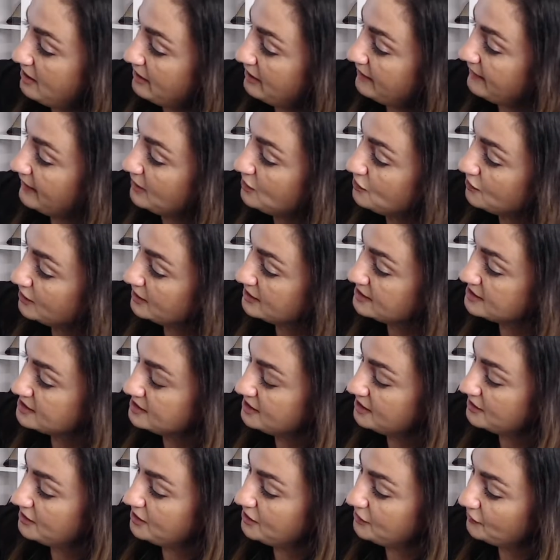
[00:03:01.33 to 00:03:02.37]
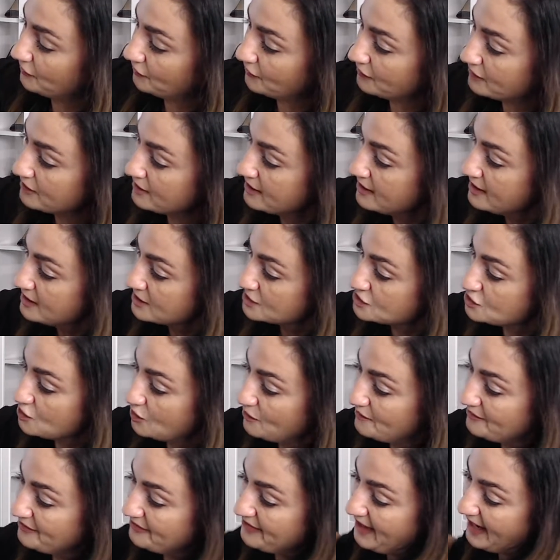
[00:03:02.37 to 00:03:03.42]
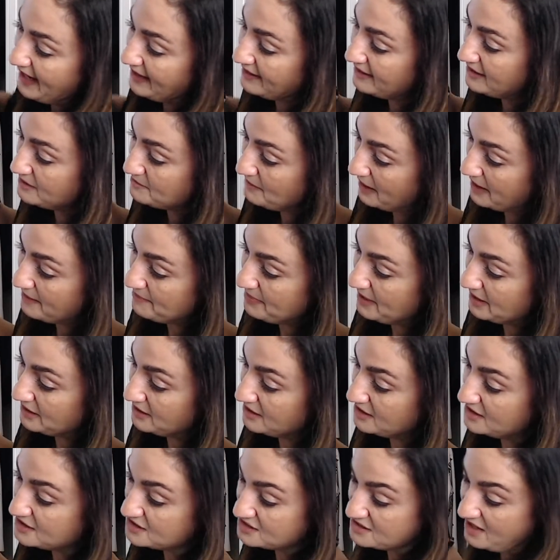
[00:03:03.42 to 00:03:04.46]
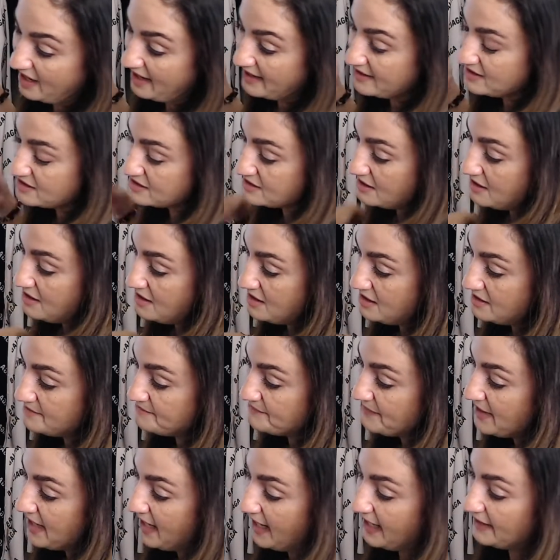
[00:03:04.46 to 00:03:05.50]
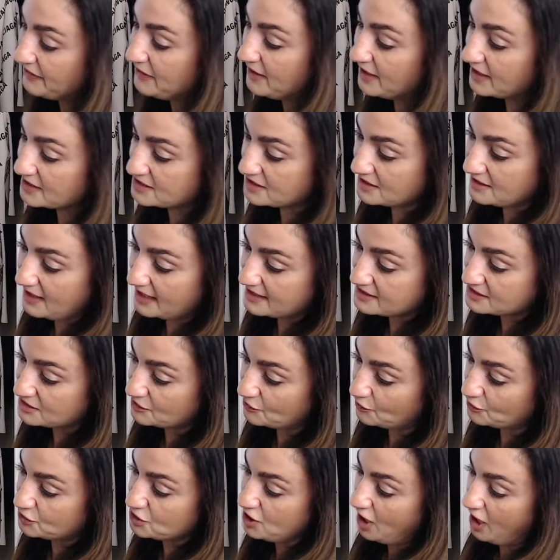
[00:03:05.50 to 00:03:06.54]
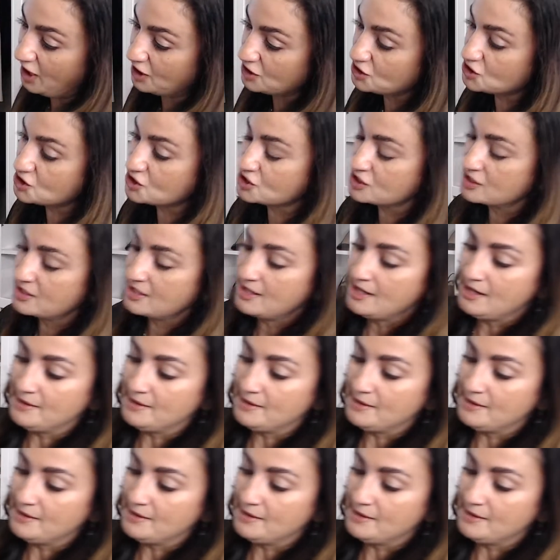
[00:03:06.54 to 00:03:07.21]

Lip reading: that you can see it here. So that, in my opinion, is nice. I think it's a nice little touch.